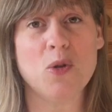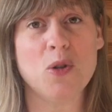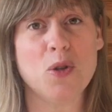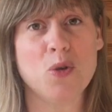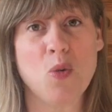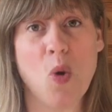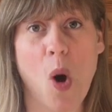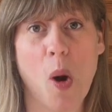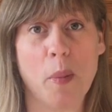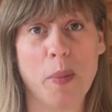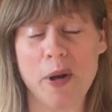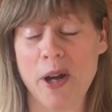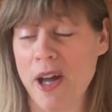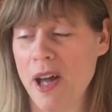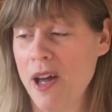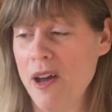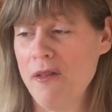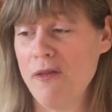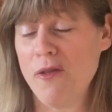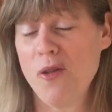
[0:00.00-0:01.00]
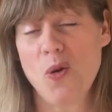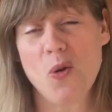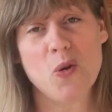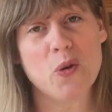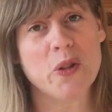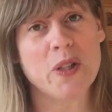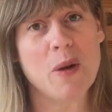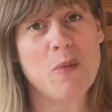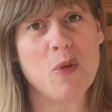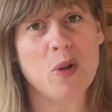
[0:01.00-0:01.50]
swap for
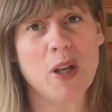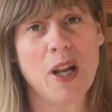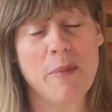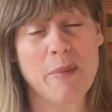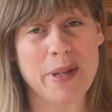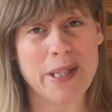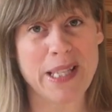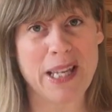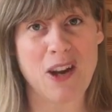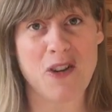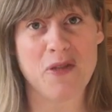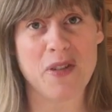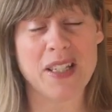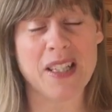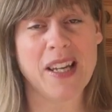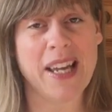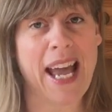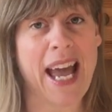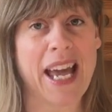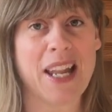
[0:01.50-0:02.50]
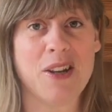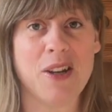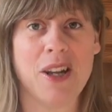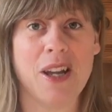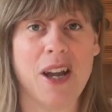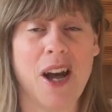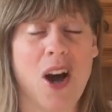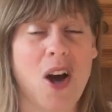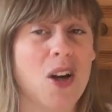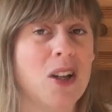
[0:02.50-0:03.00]
someone like myself as I had
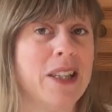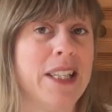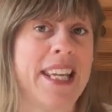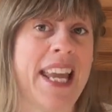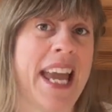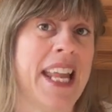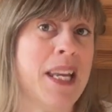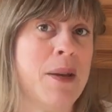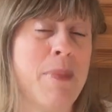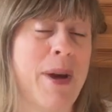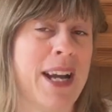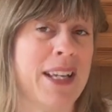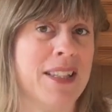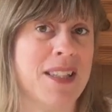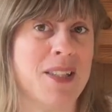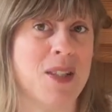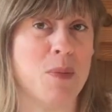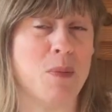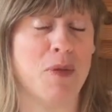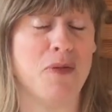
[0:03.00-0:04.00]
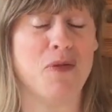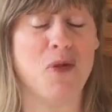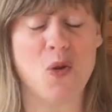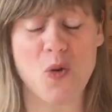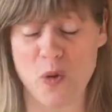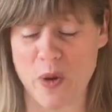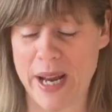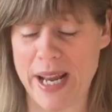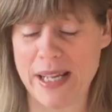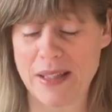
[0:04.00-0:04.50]
hardly any patterns
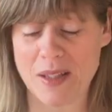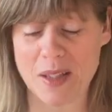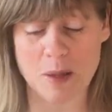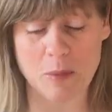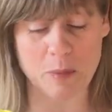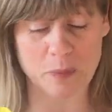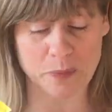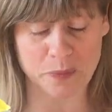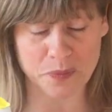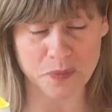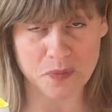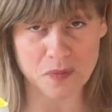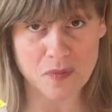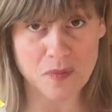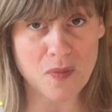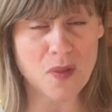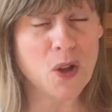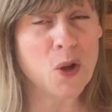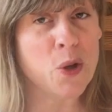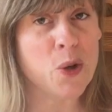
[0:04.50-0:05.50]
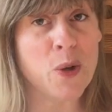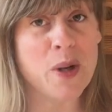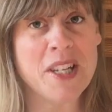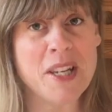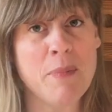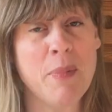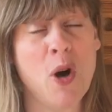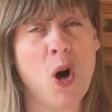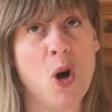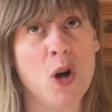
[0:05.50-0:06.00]
before it. Although I
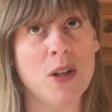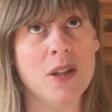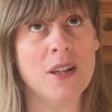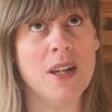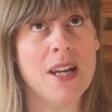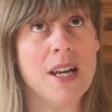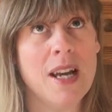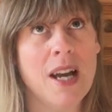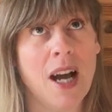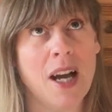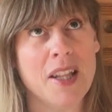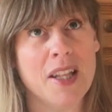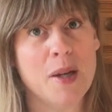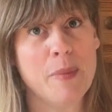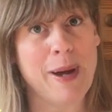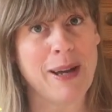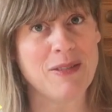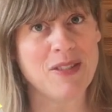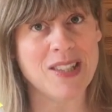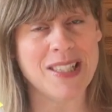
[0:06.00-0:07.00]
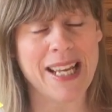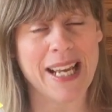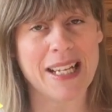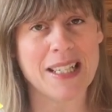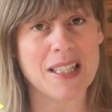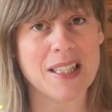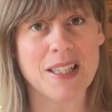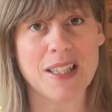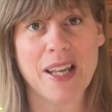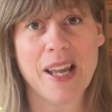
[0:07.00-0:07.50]
did put on, I think about
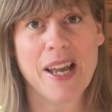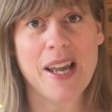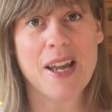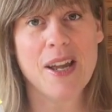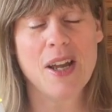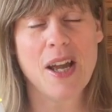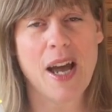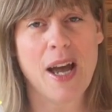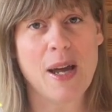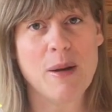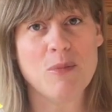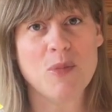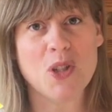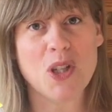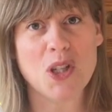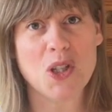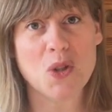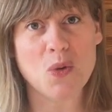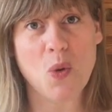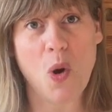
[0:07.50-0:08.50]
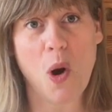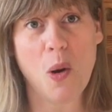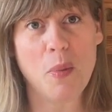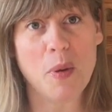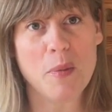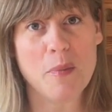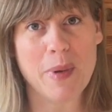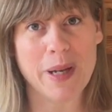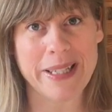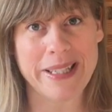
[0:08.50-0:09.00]
six um, to swap
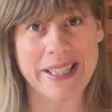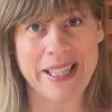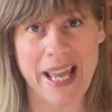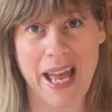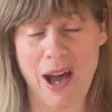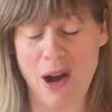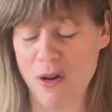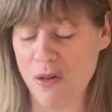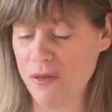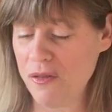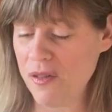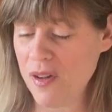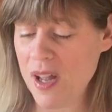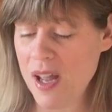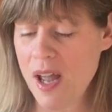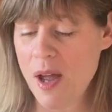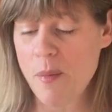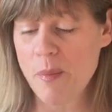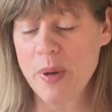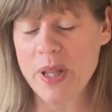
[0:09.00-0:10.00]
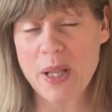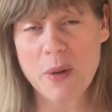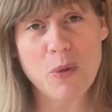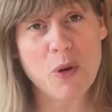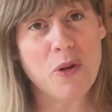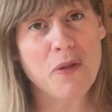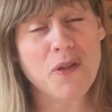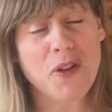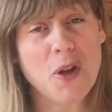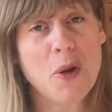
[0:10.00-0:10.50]
myself. But there were
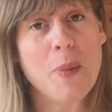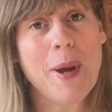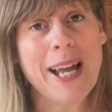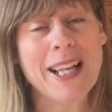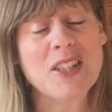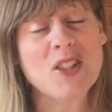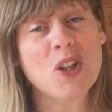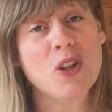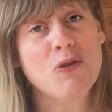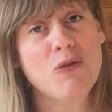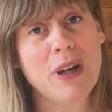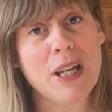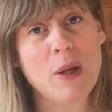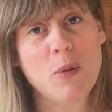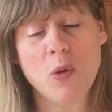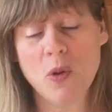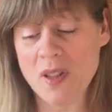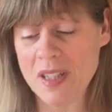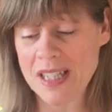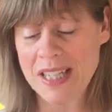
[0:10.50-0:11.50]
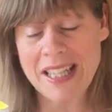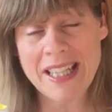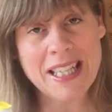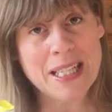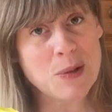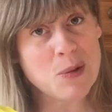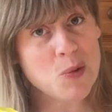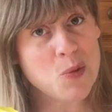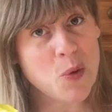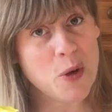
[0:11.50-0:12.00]
a few patterns I really wanted and
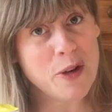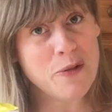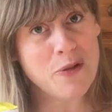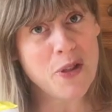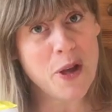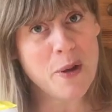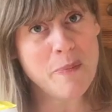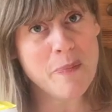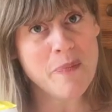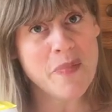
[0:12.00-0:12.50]
this was one of them.